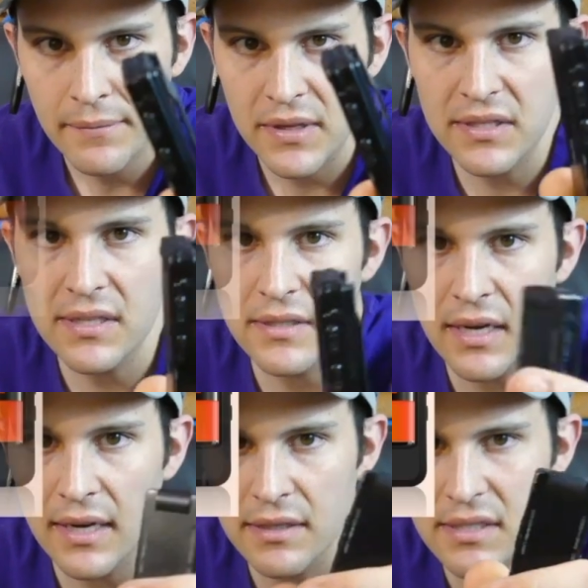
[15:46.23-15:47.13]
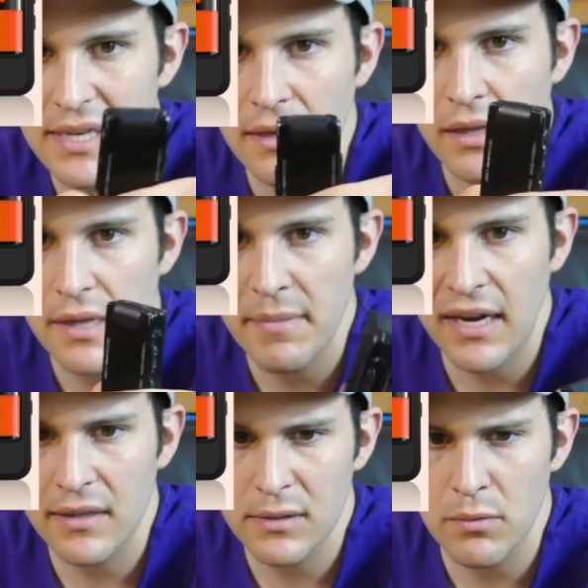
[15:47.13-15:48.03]
This is steel on the
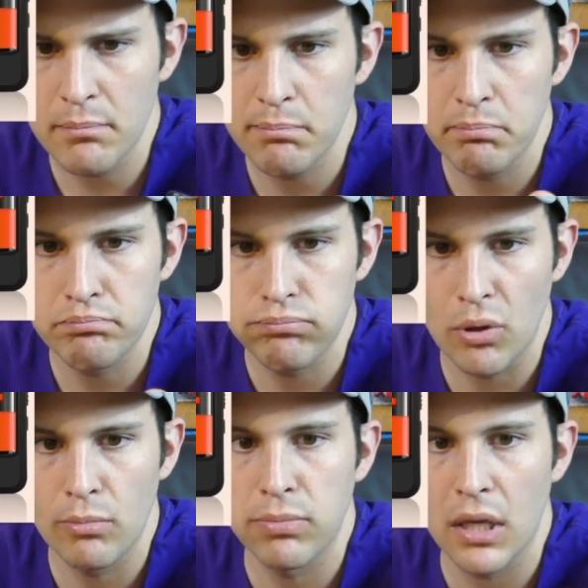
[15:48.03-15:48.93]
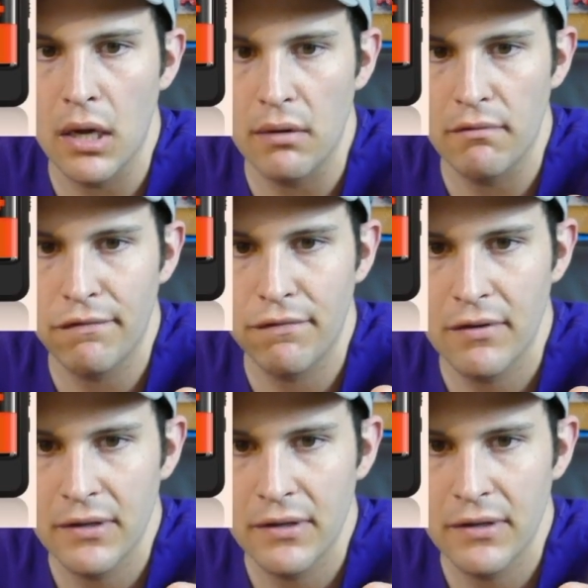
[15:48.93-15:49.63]
back of this one, Bulblov.